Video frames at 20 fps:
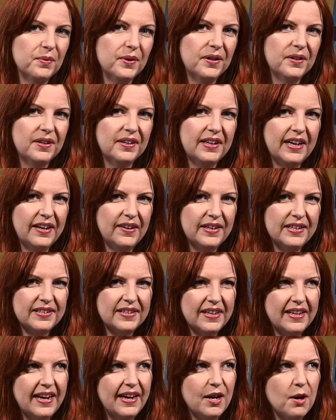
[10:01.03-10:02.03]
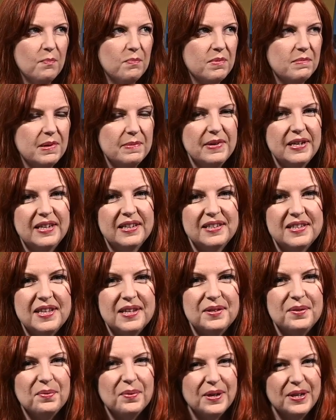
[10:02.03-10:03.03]
one, and Gary's going to help me because
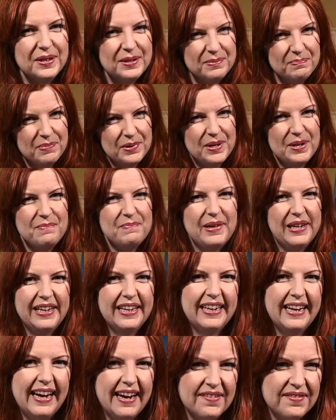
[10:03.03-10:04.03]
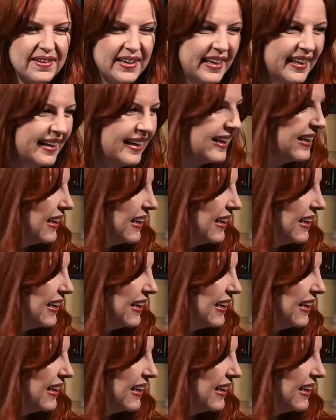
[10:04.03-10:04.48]
this one is pretty big and heavy.